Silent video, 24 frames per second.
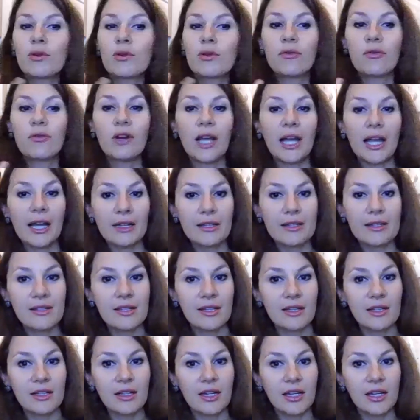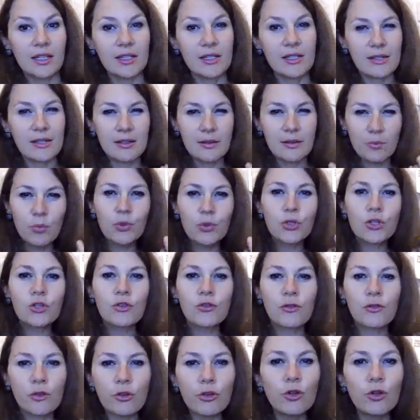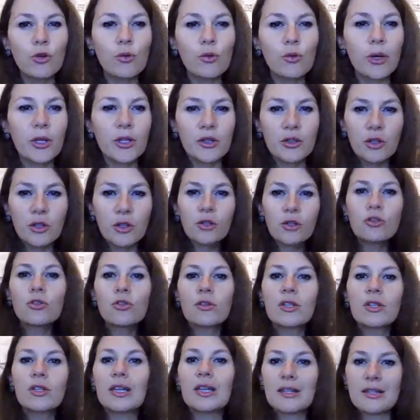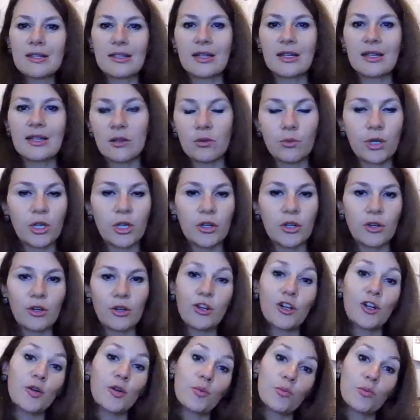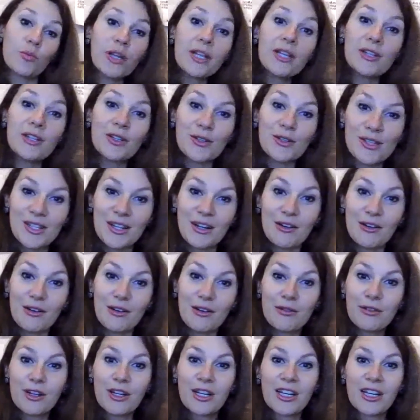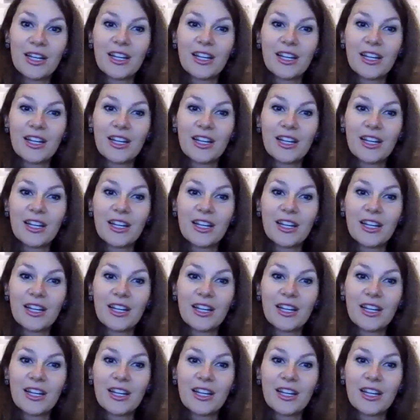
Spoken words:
reflect and push through, but not to the extent where you're going to break yourself,